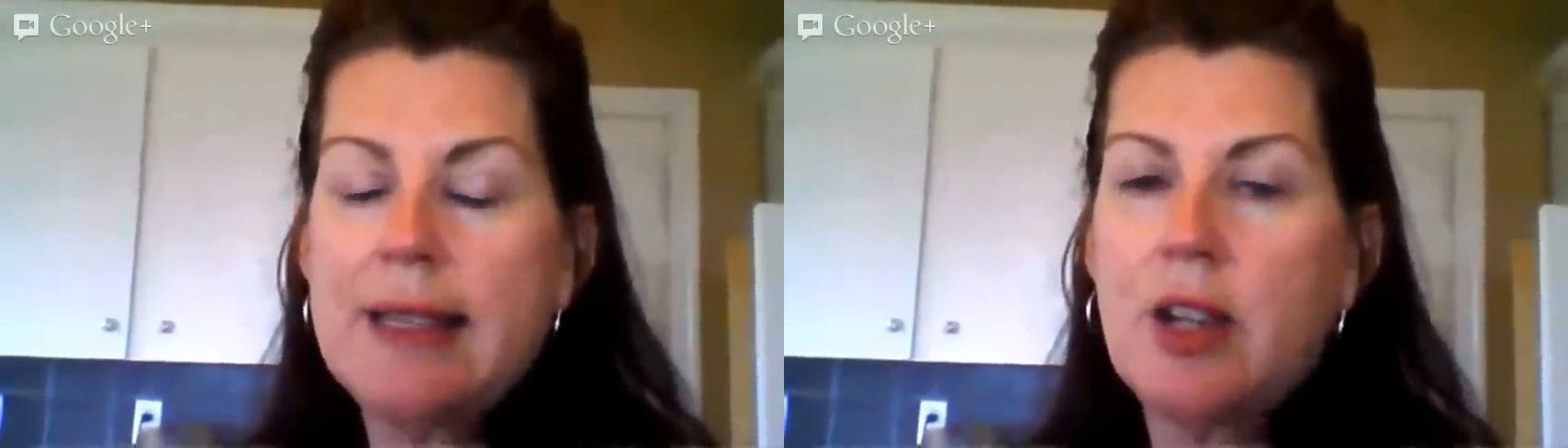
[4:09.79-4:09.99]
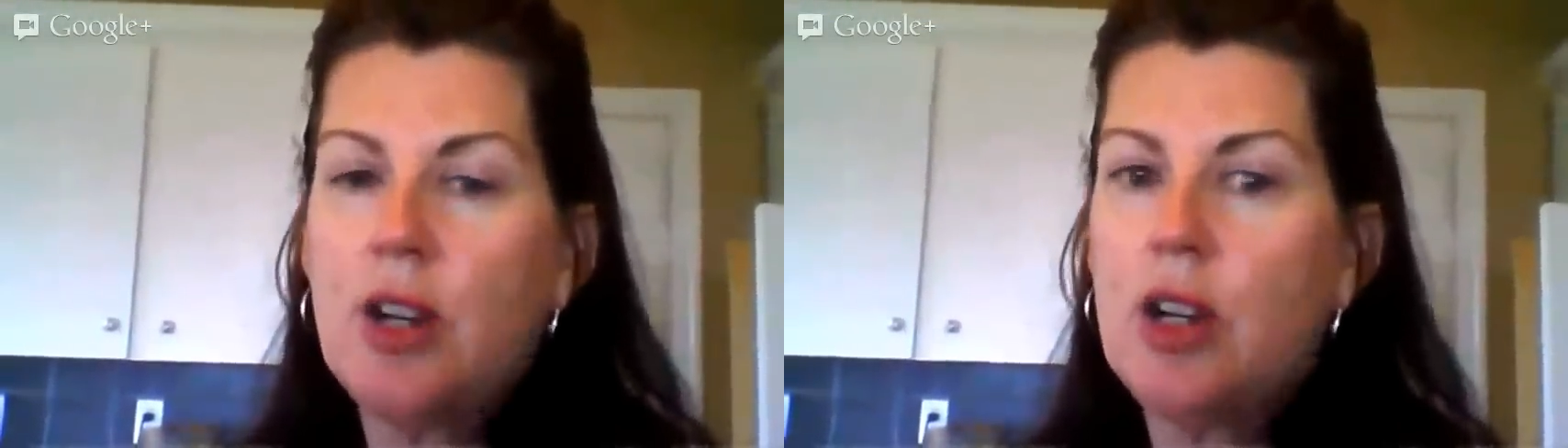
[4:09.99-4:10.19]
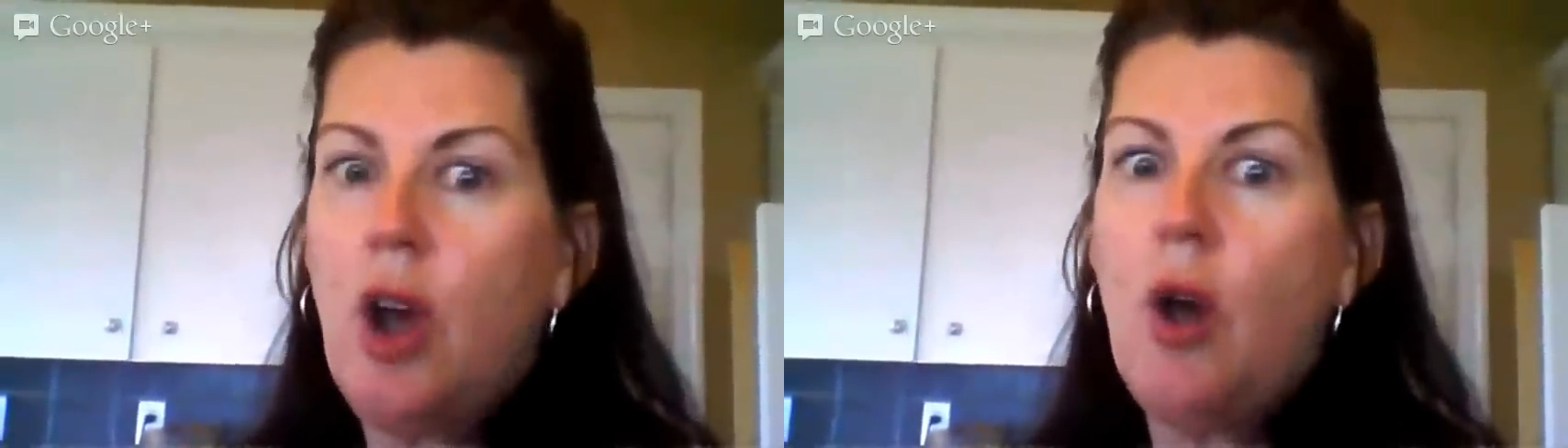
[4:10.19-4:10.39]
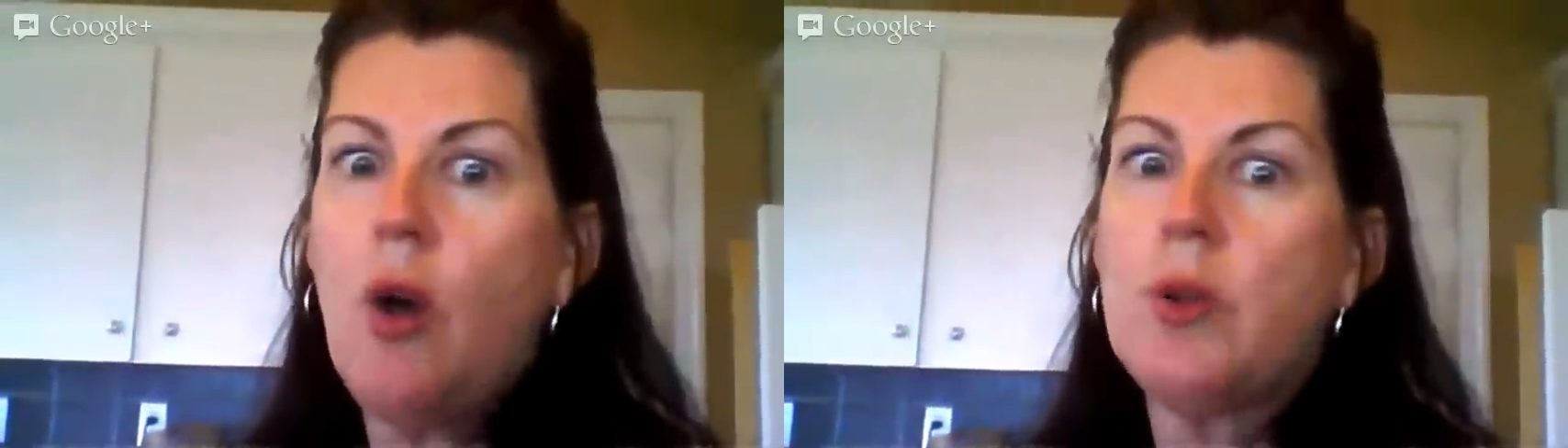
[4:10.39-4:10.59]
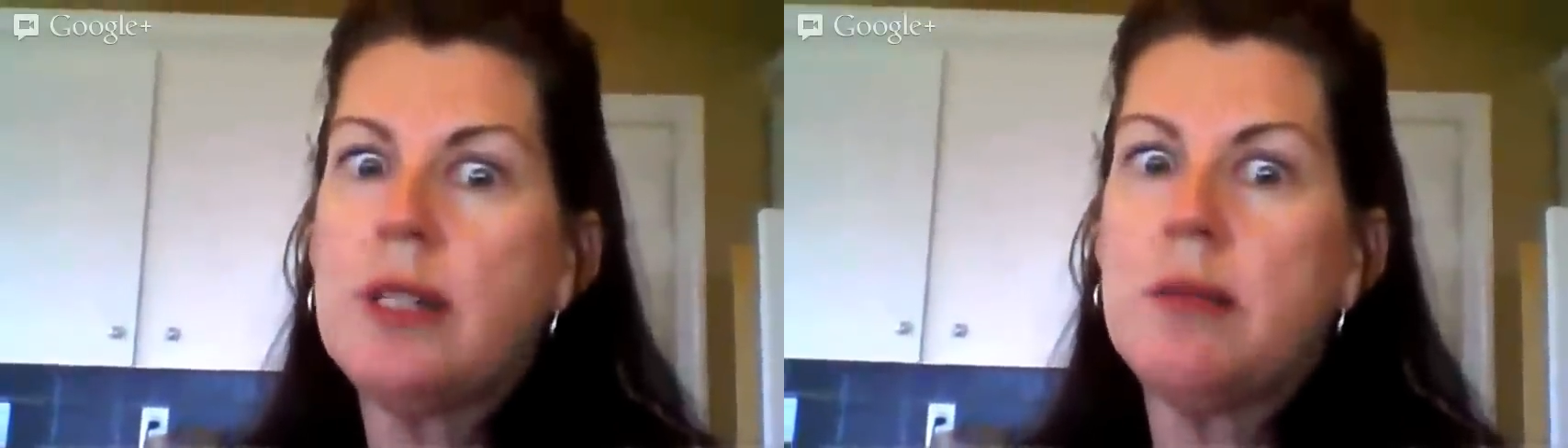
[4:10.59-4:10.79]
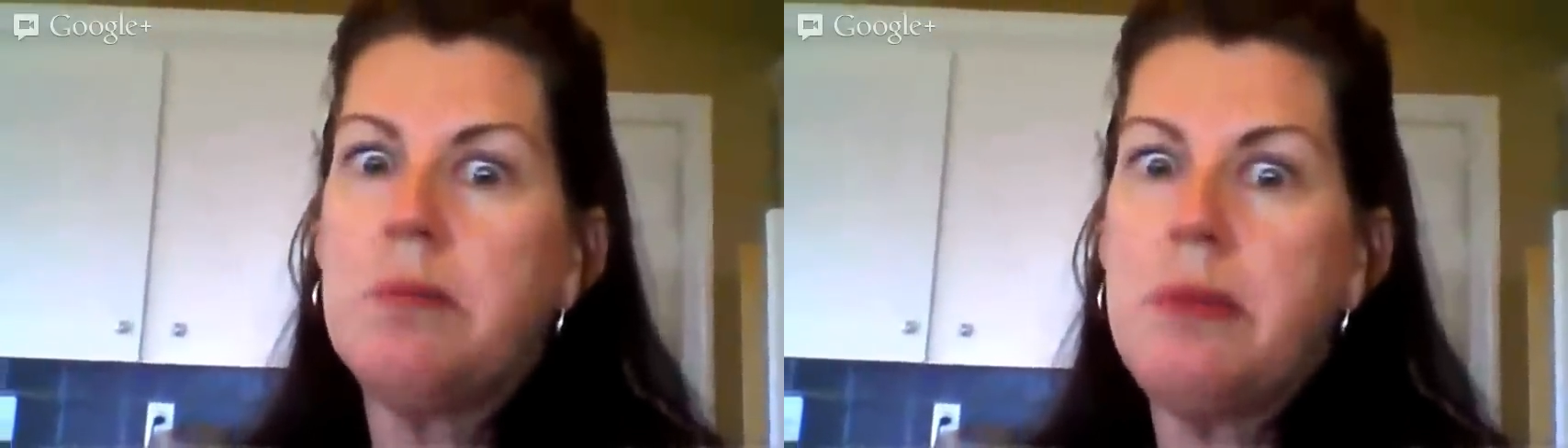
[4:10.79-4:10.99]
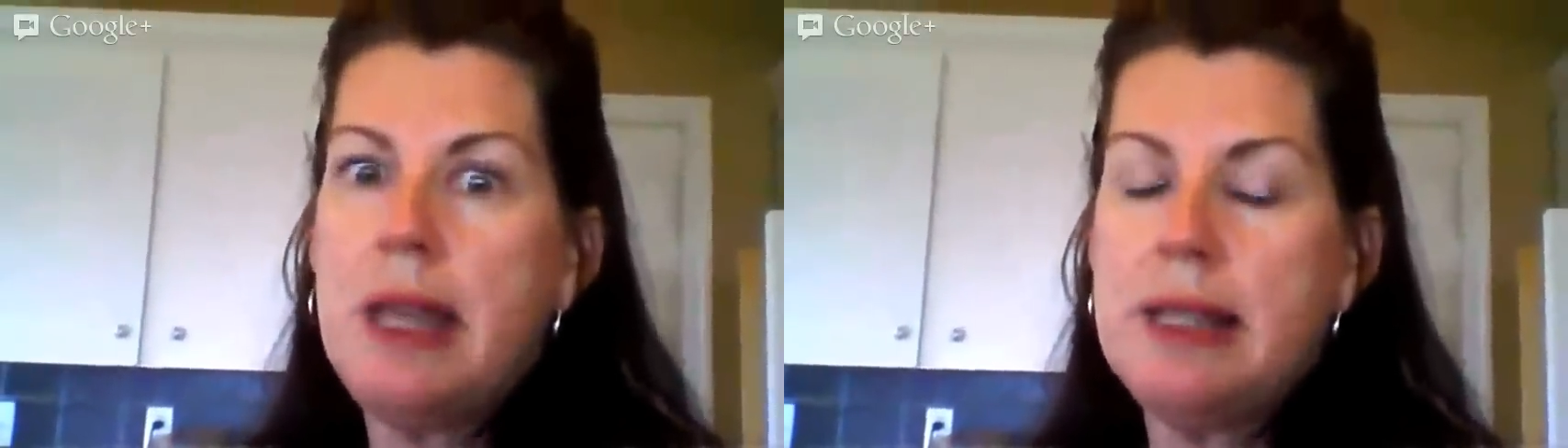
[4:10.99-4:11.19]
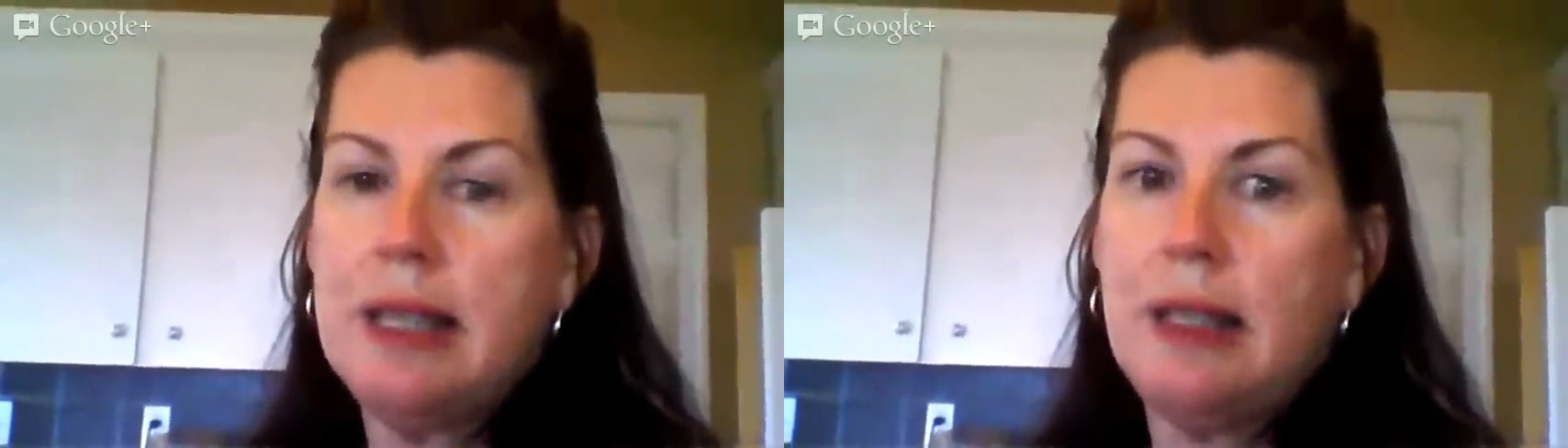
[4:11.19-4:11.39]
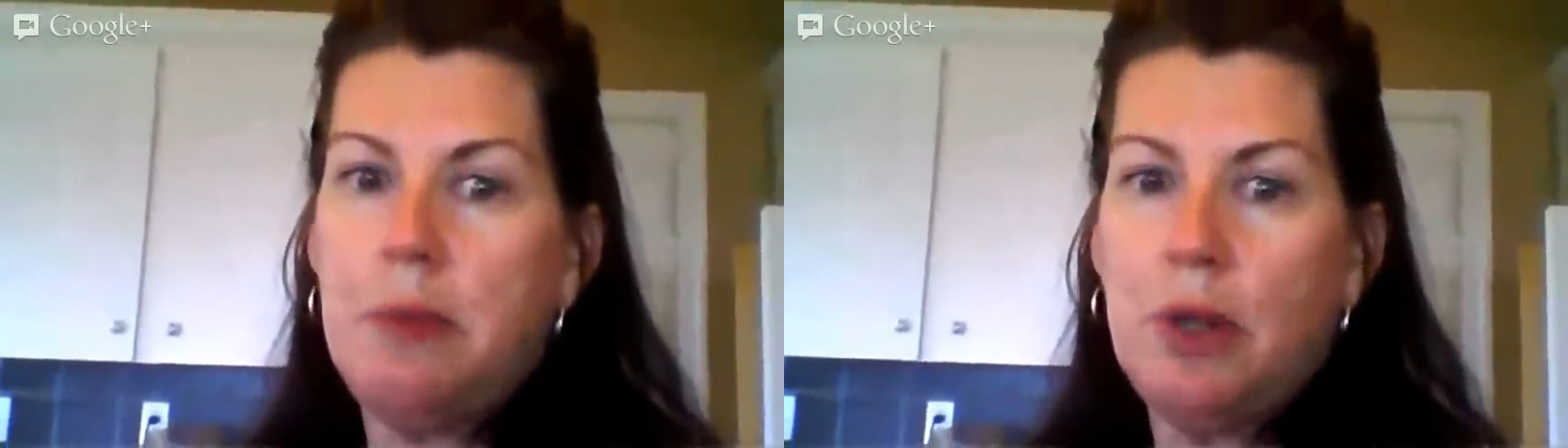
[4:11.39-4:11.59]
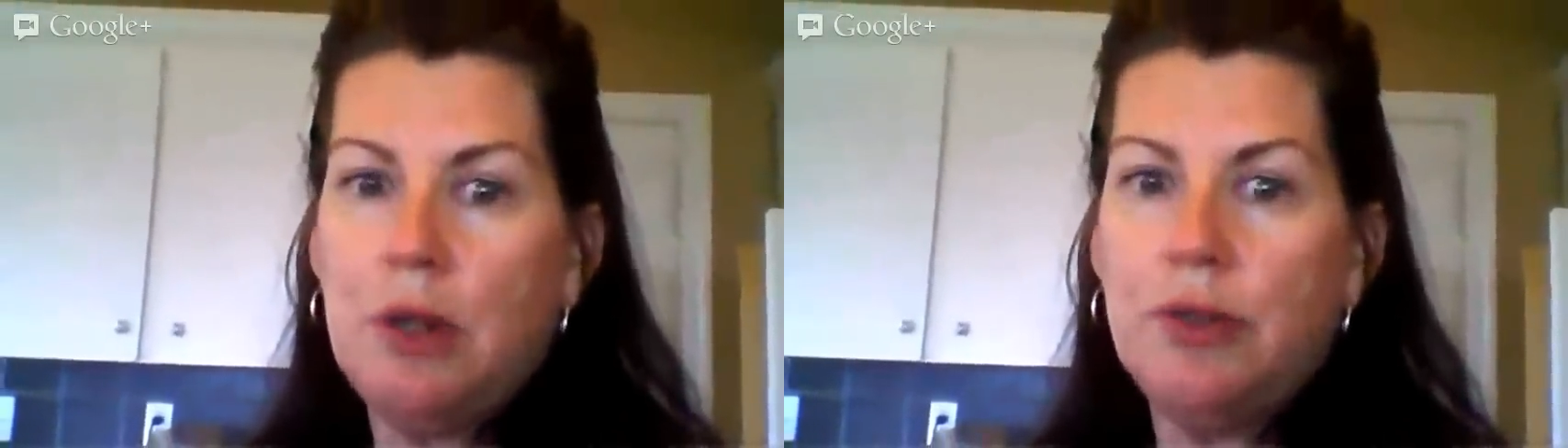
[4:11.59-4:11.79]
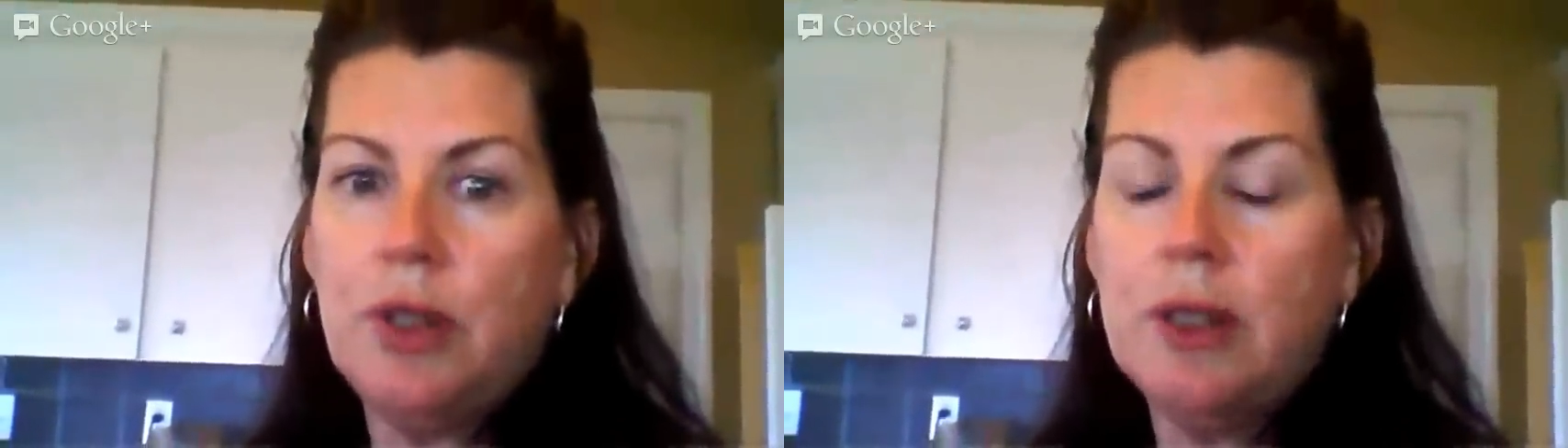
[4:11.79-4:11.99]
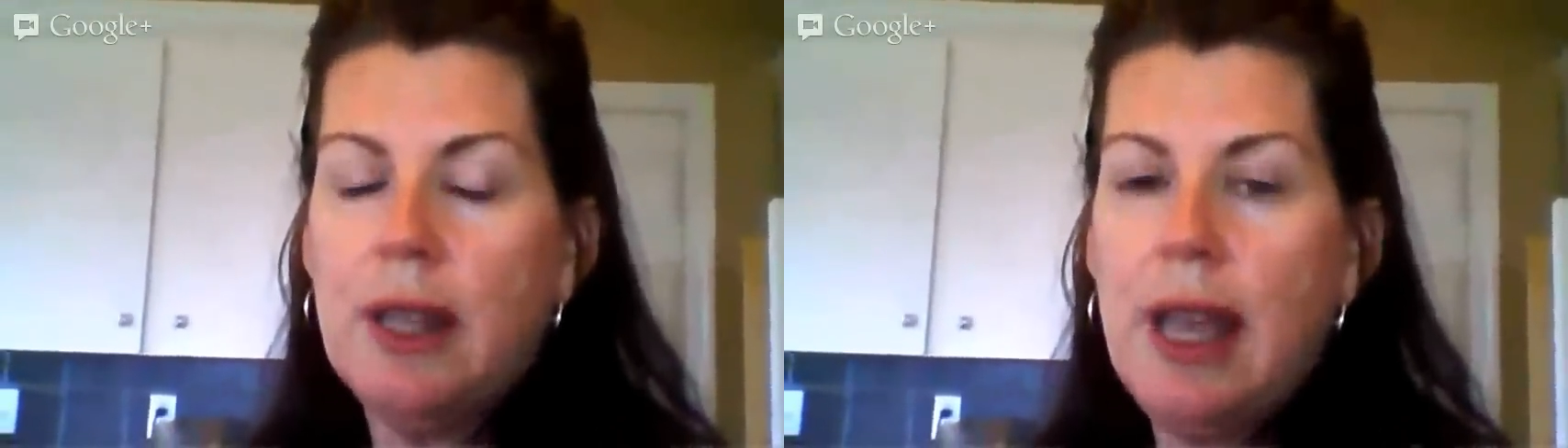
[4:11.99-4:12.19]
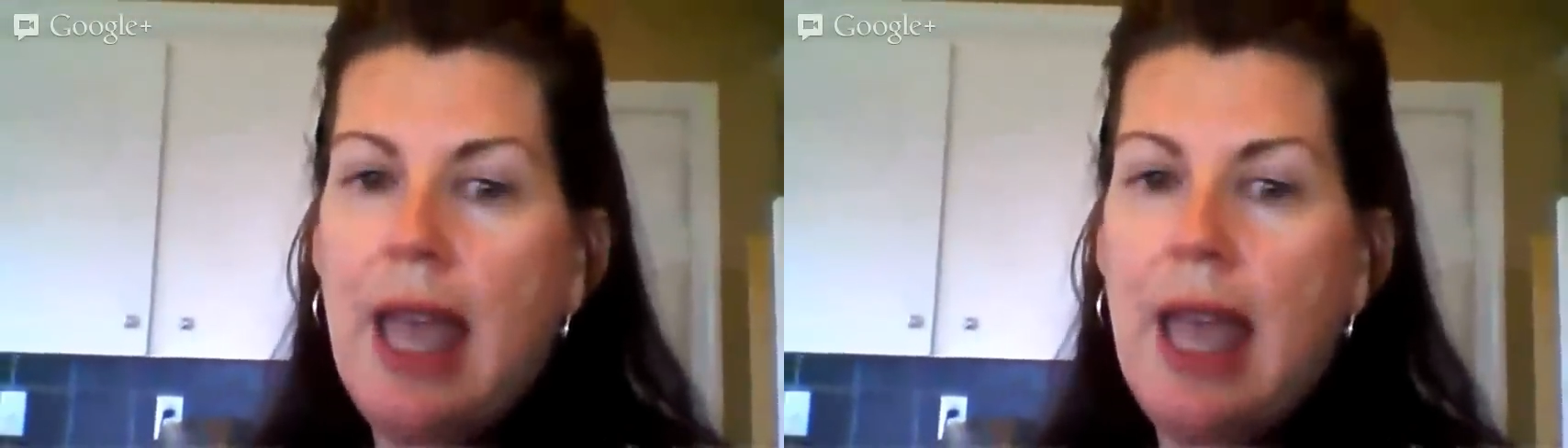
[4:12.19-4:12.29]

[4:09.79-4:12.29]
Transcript: Her coat is amazingly beautiful.